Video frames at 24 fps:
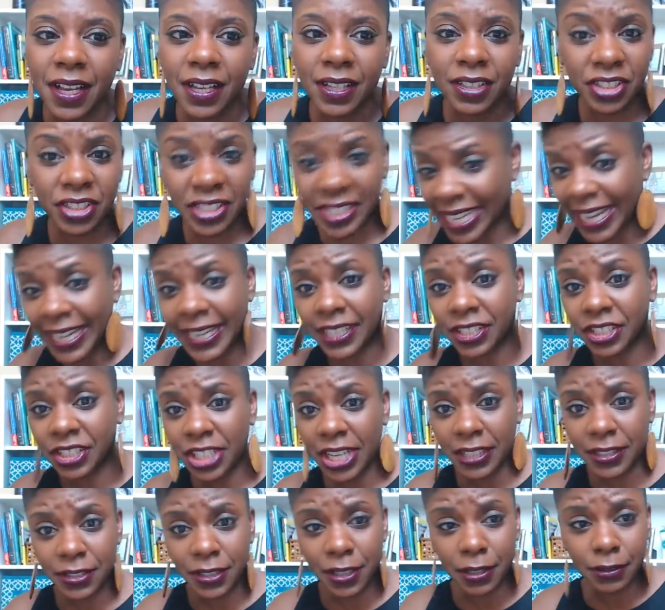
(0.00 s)
Skinny
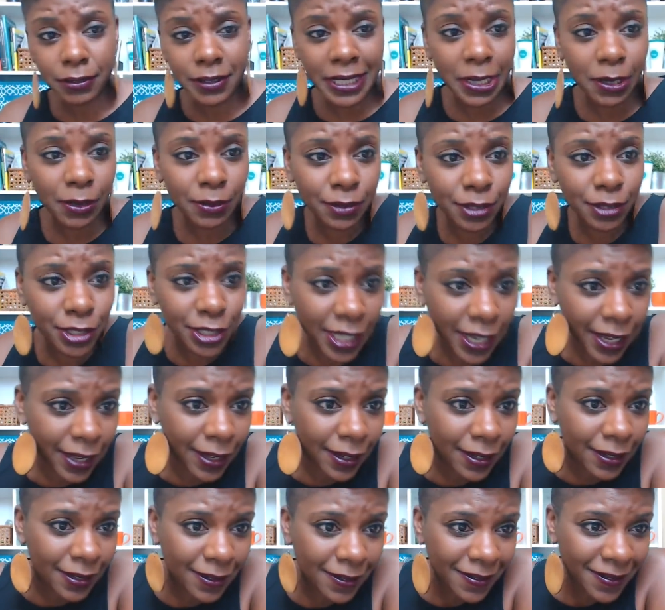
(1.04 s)
chicks do too,
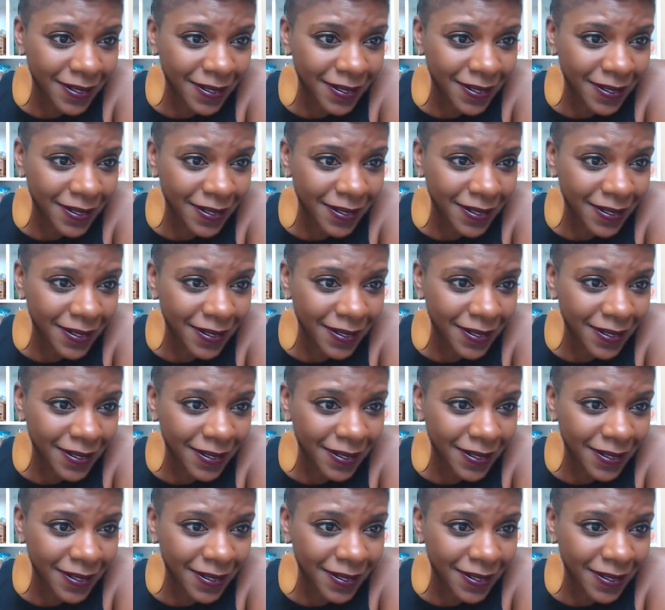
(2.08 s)
shit.